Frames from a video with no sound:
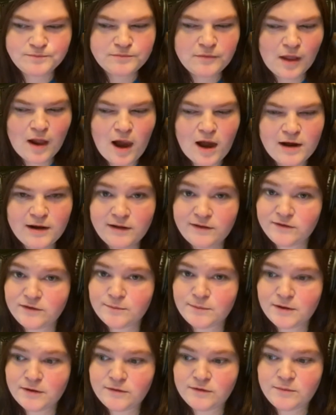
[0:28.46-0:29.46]
it's about
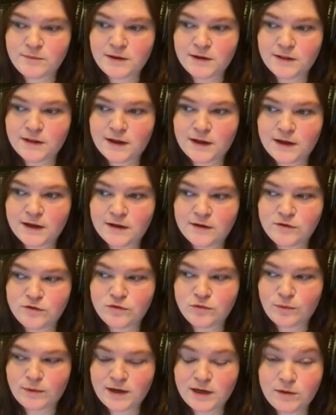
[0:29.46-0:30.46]
to be like
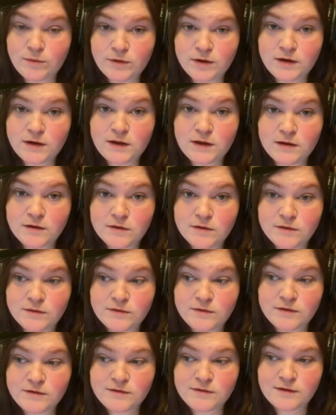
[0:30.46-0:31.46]
21 years
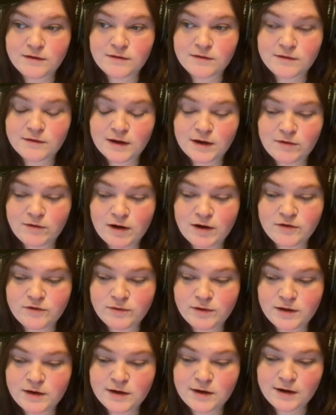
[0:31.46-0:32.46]
since I graduated
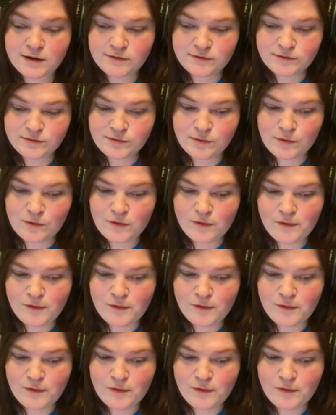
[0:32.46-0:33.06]
high school.